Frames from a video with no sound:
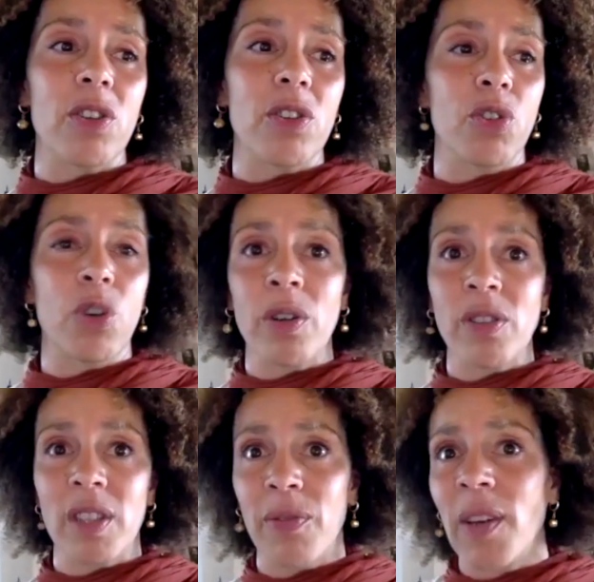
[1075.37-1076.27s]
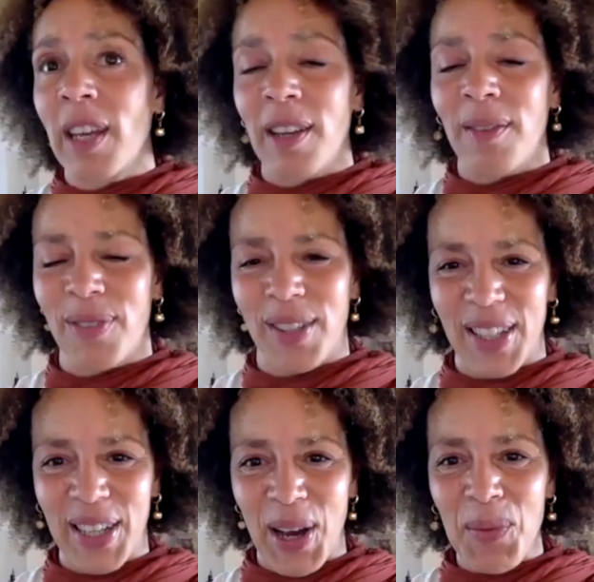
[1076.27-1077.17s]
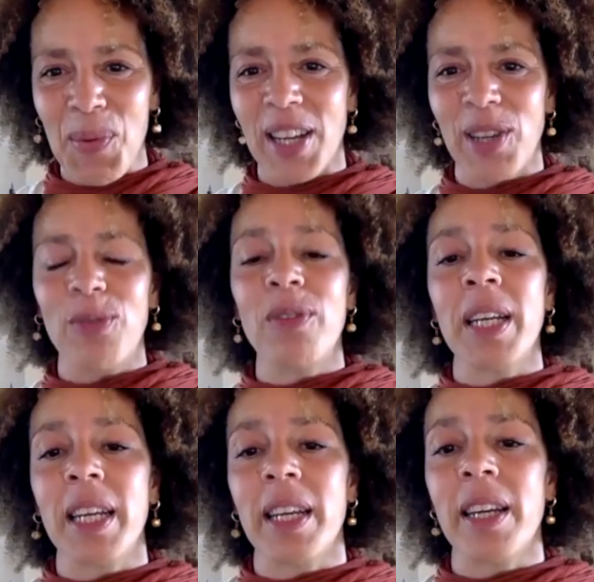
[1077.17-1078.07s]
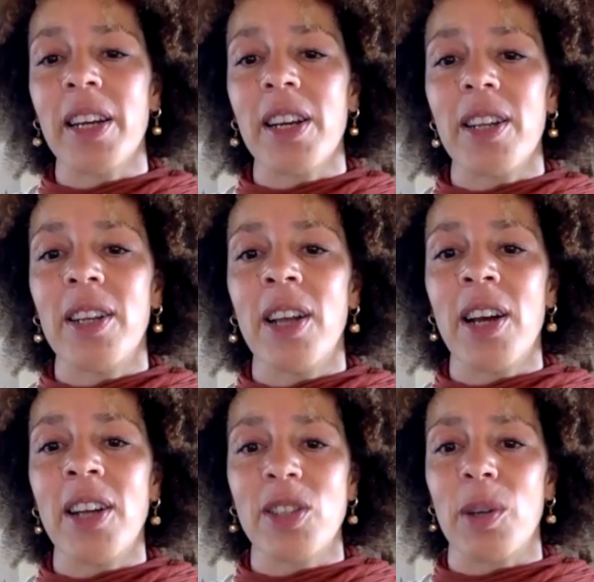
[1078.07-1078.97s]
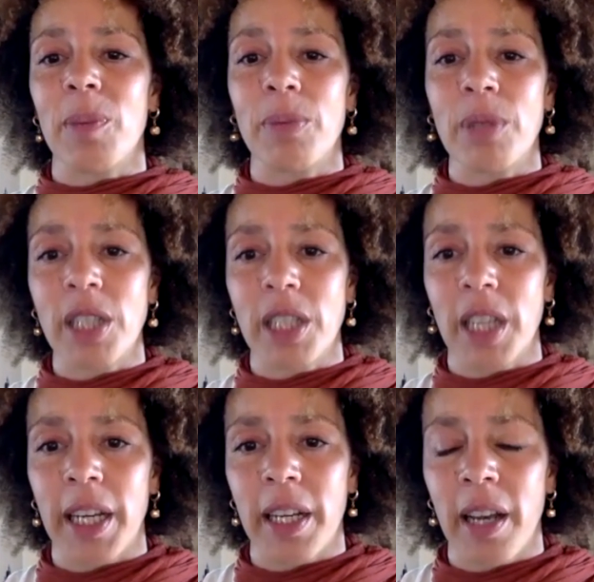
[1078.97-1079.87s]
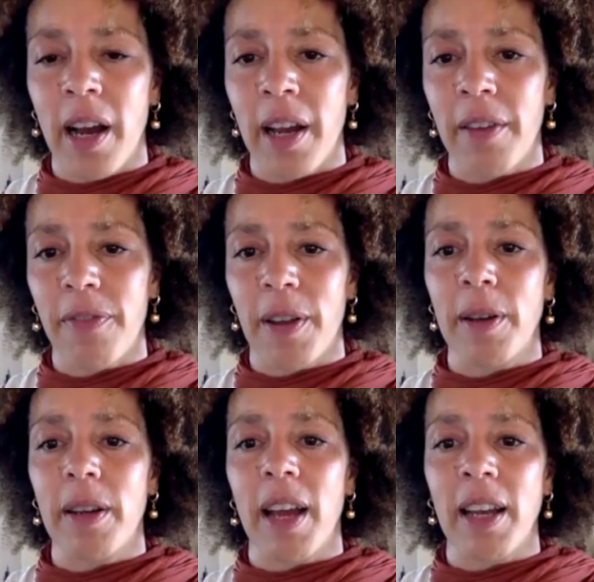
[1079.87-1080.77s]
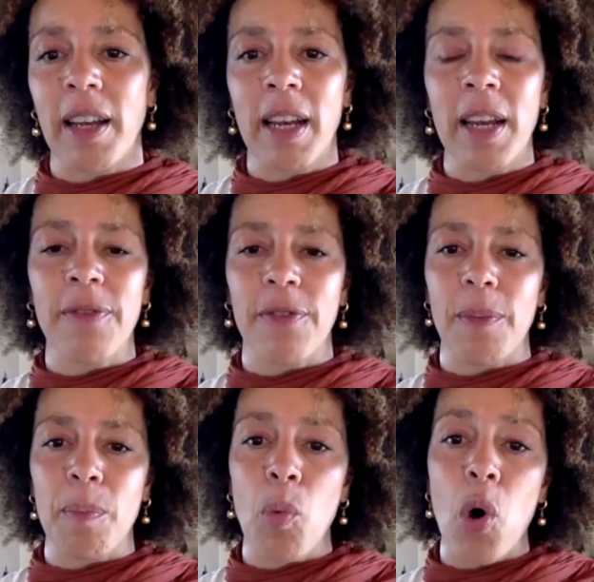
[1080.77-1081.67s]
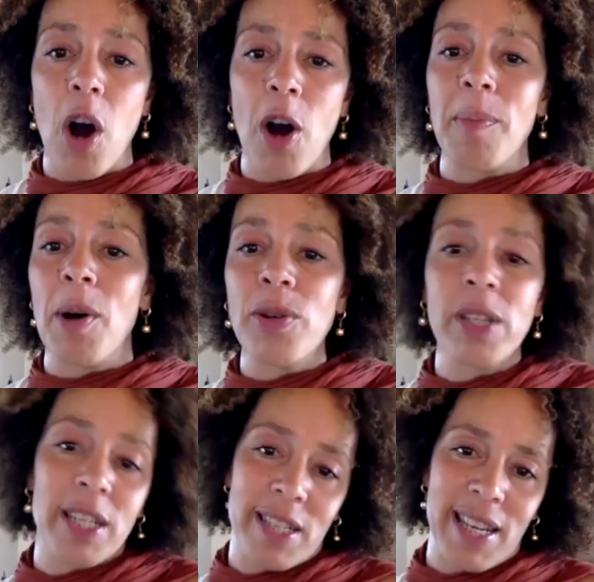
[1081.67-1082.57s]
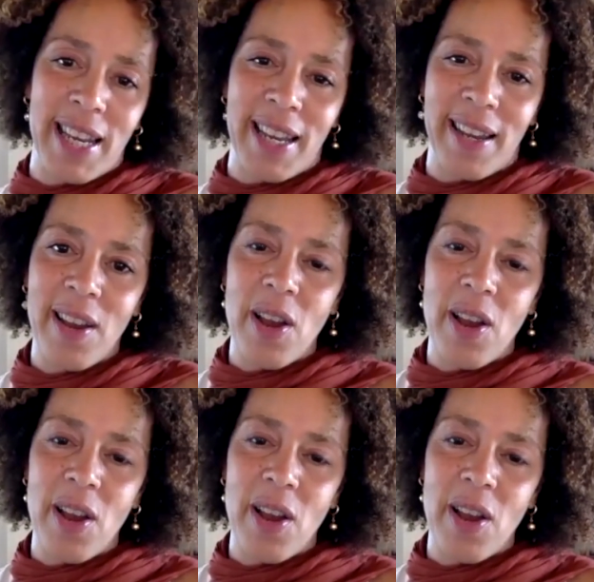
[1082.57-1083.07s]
joie de vivre, you know, where you really learn to appreciate life and live more harmoniously